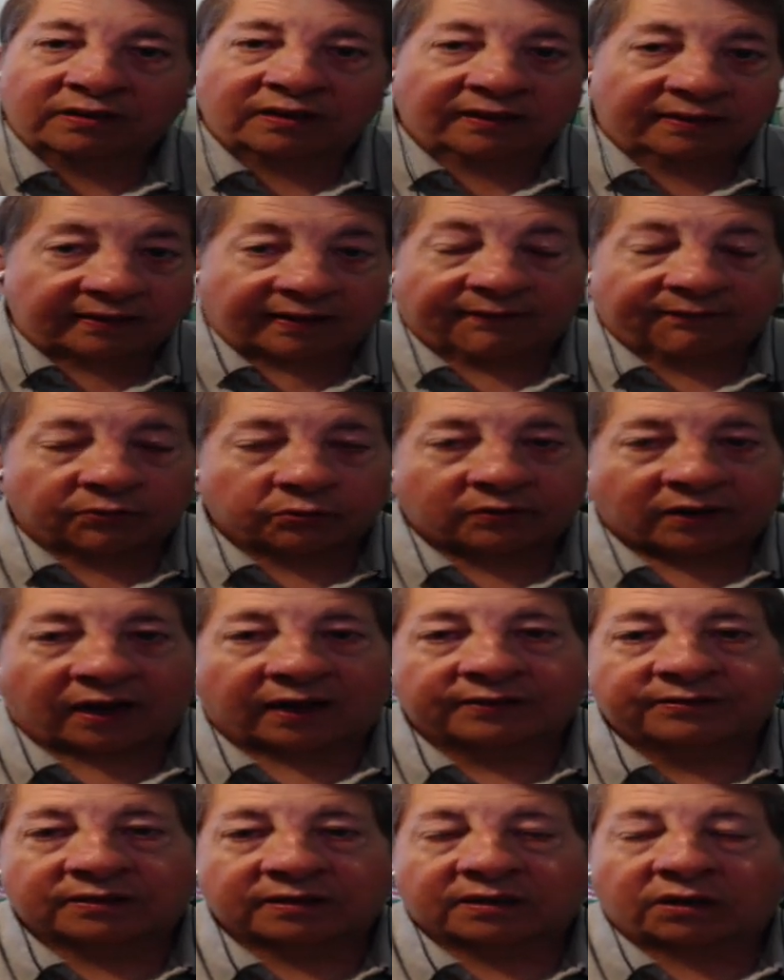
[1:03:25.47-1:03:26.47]
He never
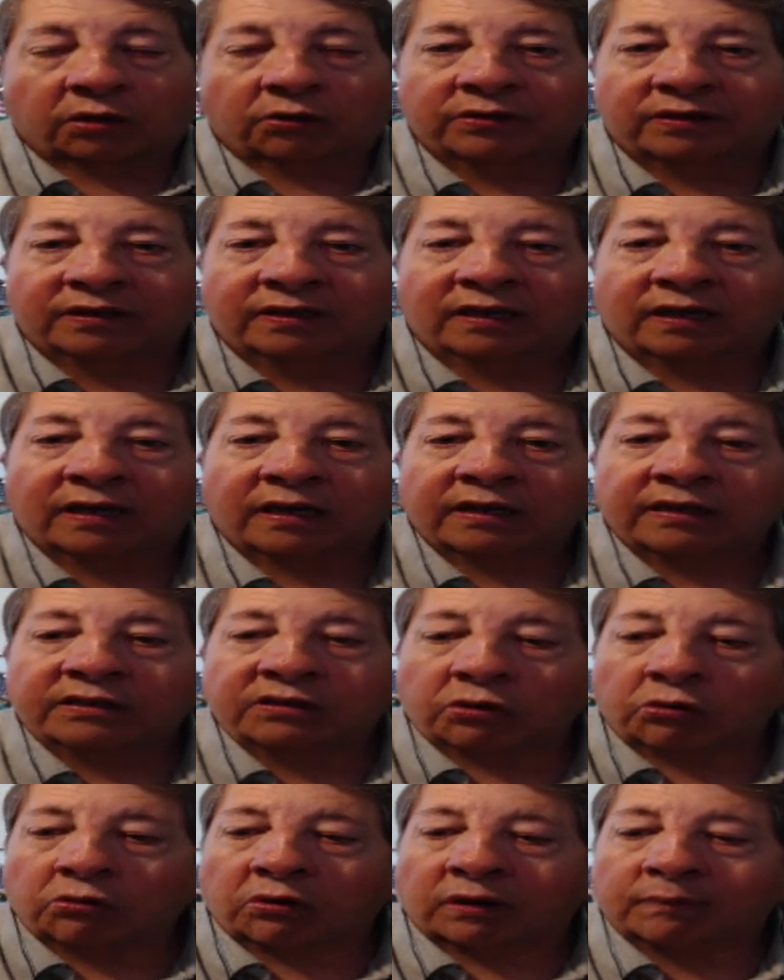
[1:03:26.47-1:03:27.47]
got to go to
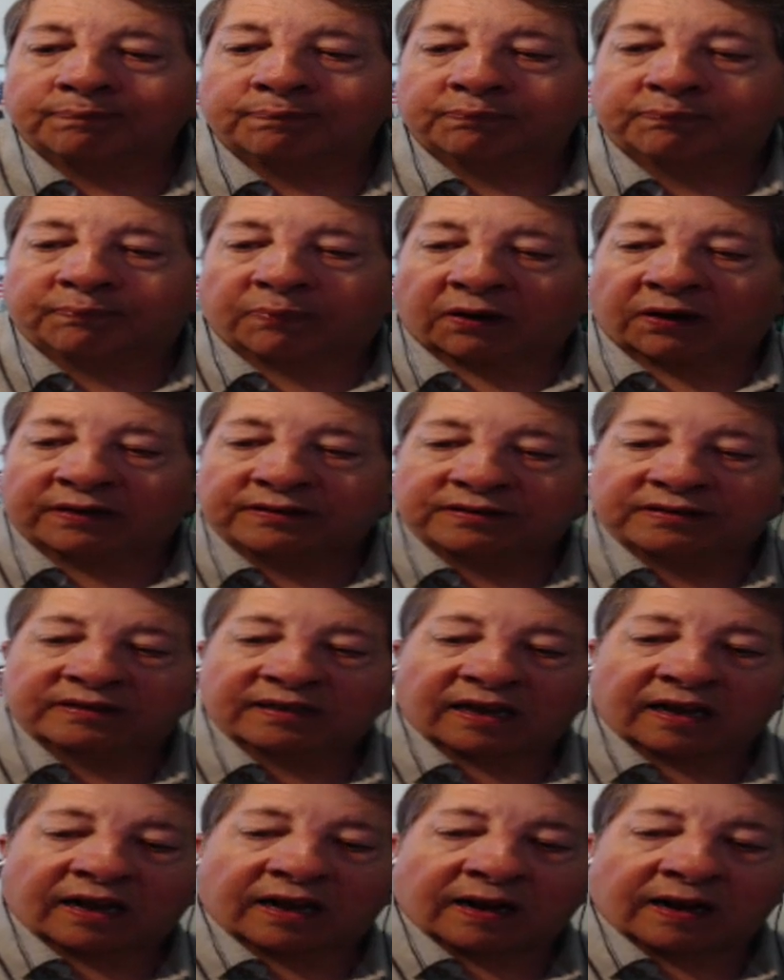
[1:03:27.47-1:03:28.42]
Europe, but